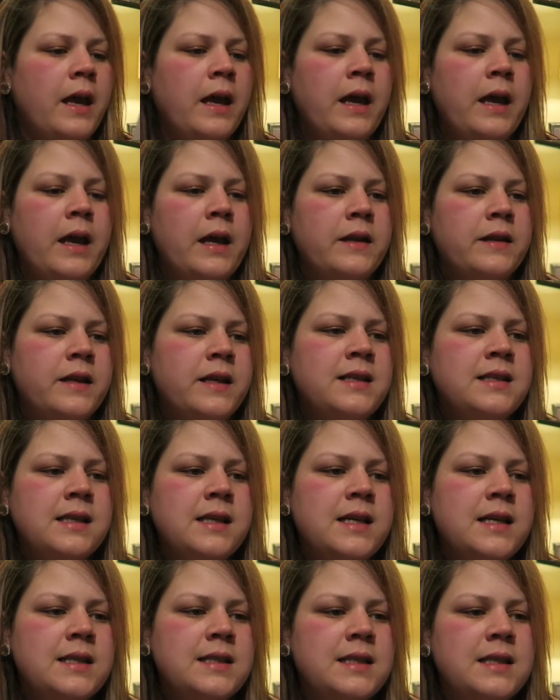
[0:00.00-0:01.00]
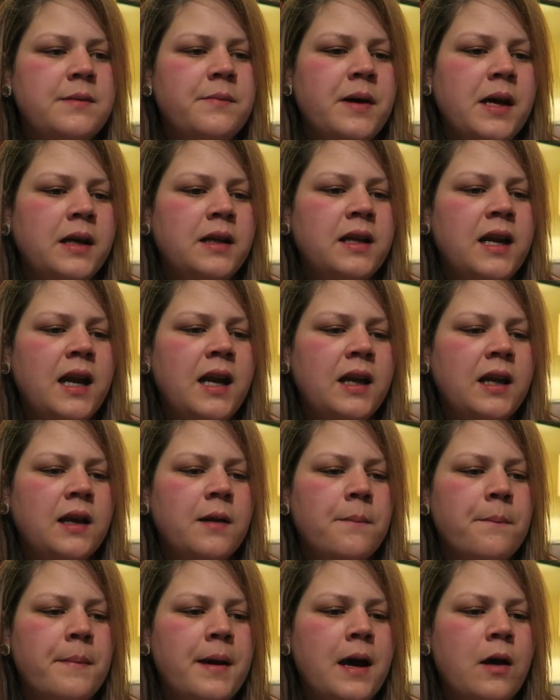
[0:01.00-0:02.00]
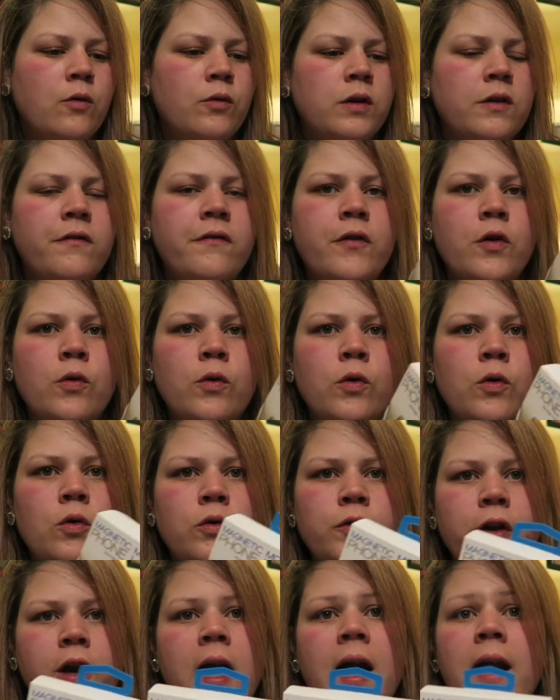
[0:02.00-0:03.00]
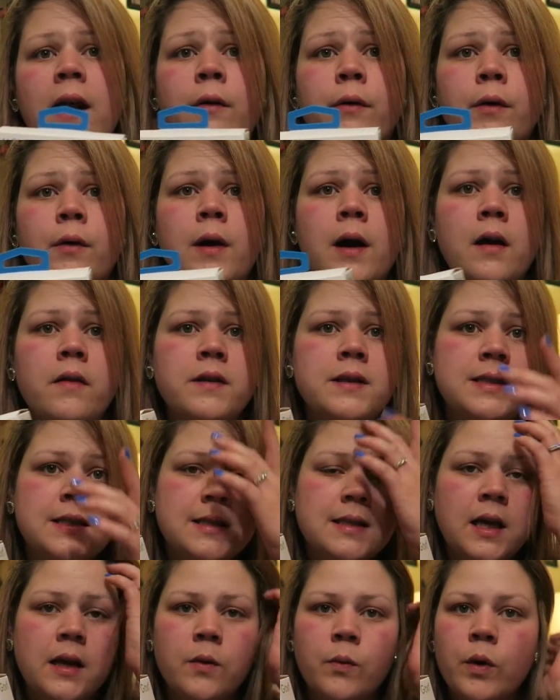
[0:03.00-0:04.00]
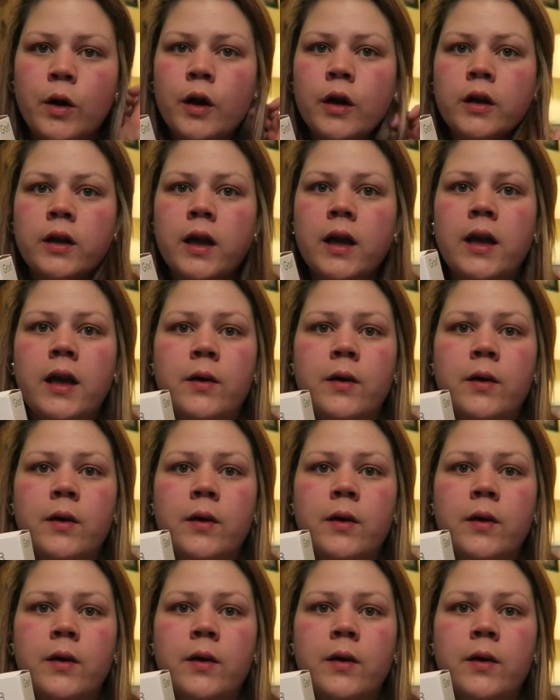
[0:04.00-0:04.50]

And this is the magnetic mount phone holder. I don't know how this is gonna work.